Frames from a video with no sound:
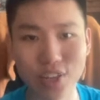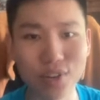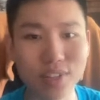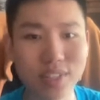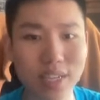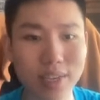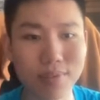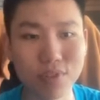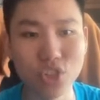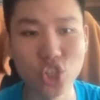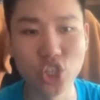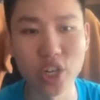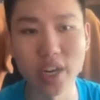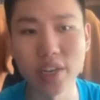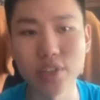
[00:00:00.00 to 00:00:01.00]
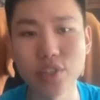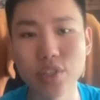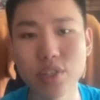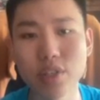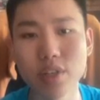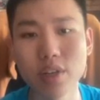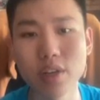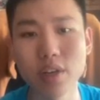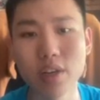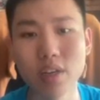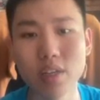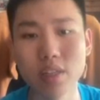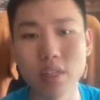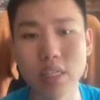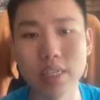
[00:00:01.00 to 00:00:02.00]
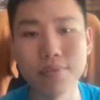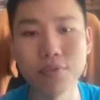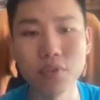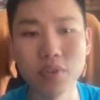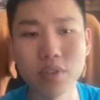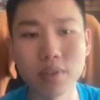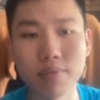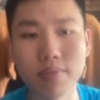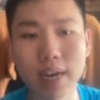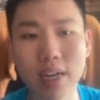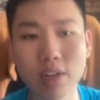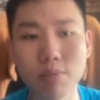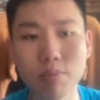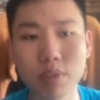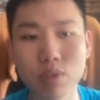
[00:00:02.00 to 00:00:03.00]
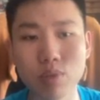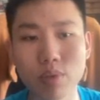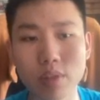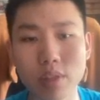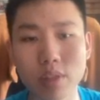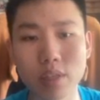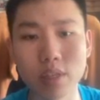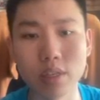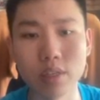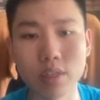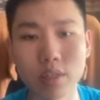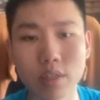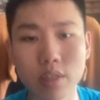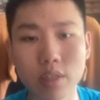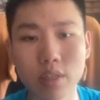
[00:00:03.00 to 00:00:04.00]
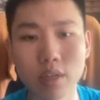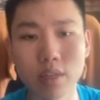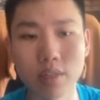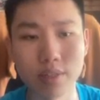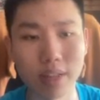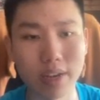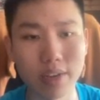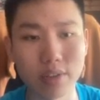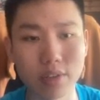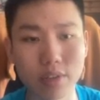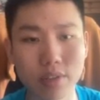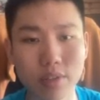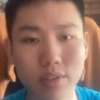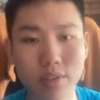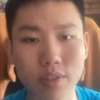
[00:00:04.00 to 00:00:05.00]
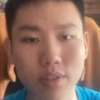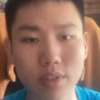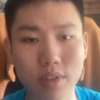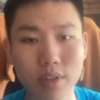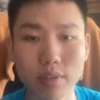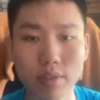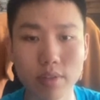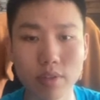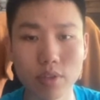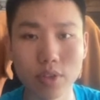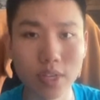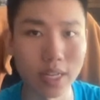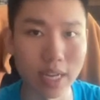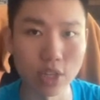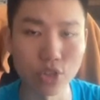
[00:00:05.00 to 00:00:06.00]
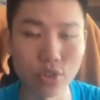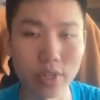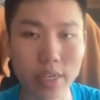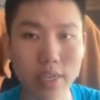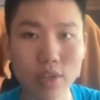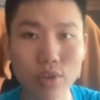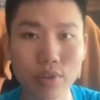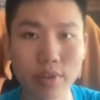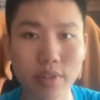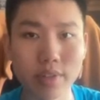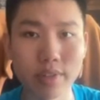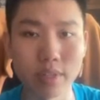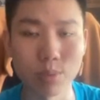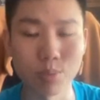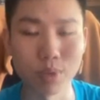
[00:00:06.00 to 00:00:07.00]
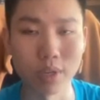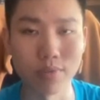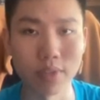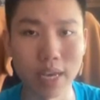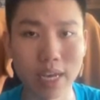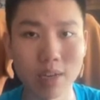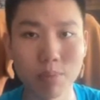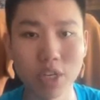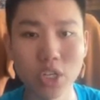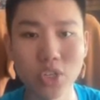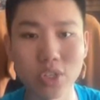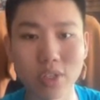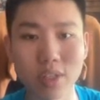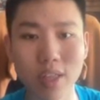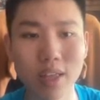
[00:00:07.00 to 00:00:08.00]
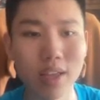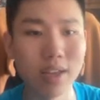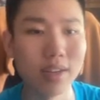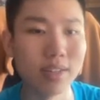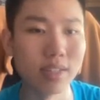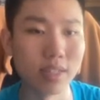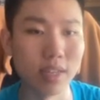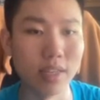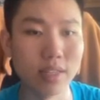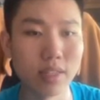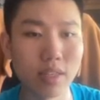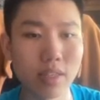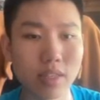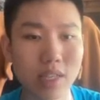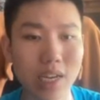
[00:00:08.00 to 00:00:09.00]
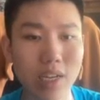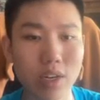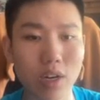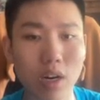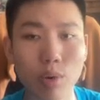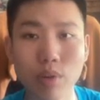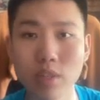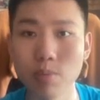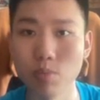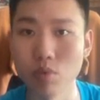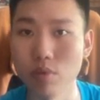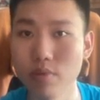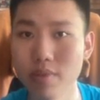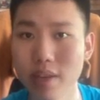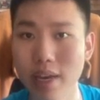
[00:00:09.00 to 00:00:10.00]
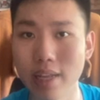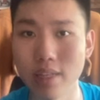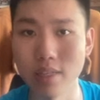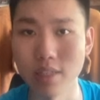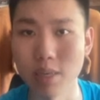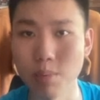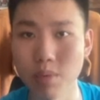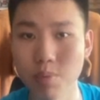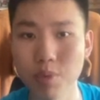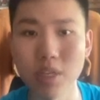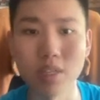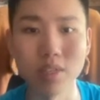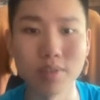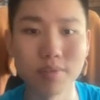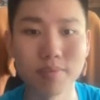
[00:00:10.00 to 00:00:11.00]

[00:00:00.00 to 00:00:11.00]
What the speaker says: noticed that if you change the difference of value between these sliders, you can actually increase the speed of the animation, since the slider always moves at the same speed.